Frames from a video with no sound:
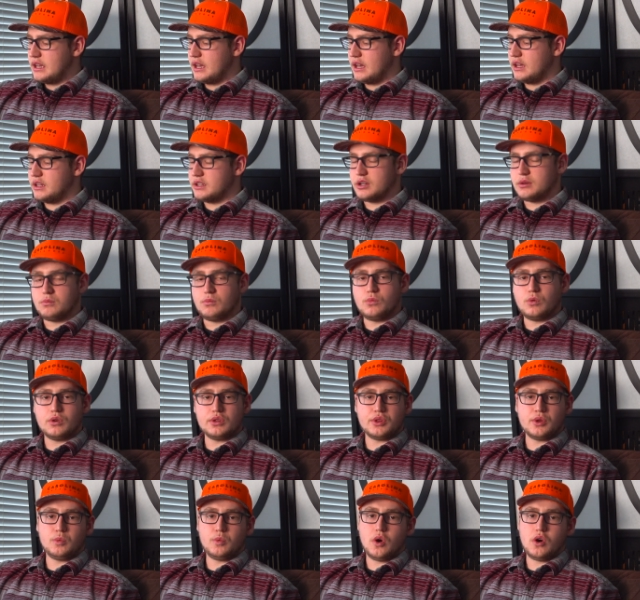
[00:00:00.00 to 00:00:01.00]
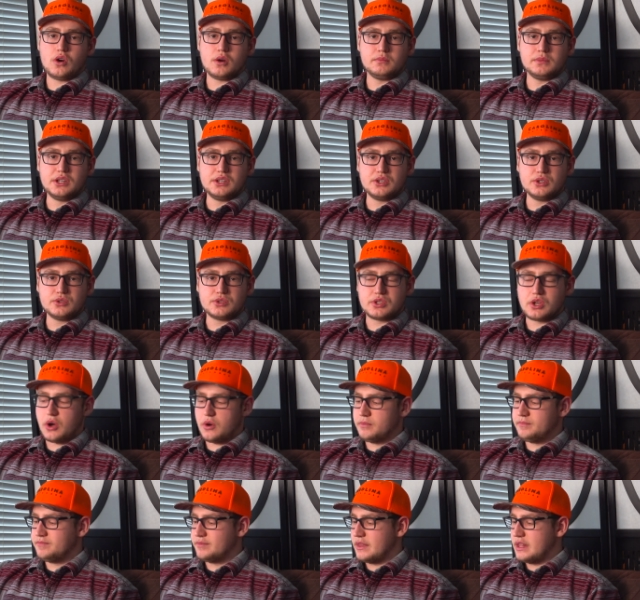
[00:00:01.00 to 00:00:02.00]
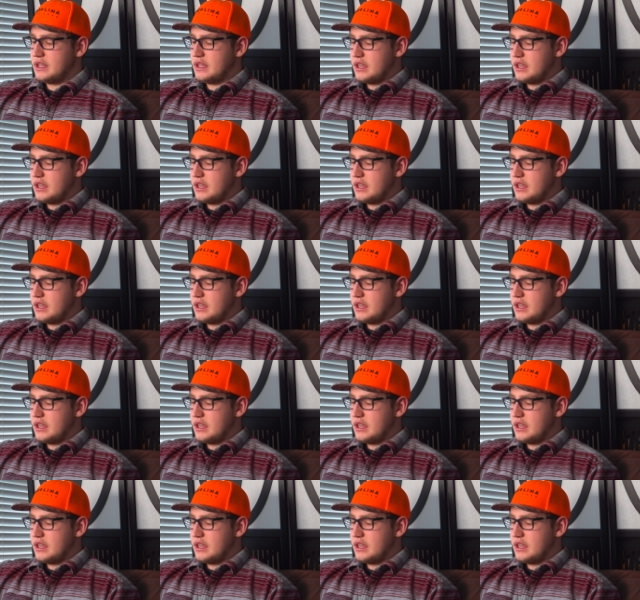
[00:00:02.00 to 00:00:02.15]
You're more than welcome to do so.